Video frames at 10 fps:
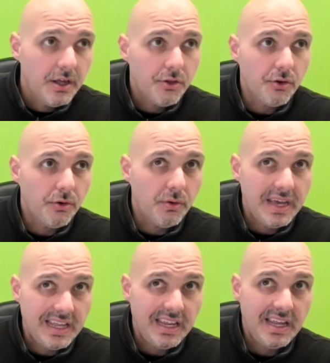So
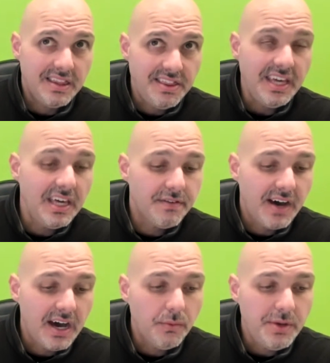in thinking of
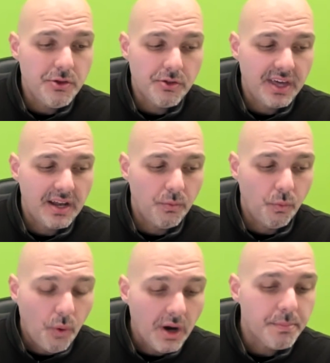how do we just get
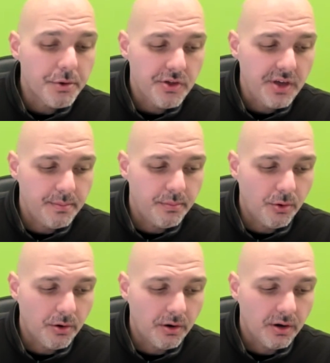1%
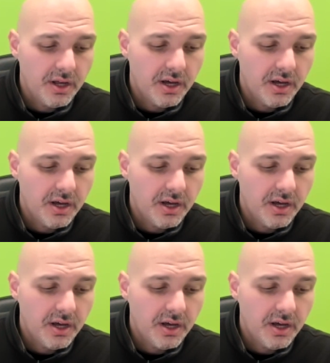more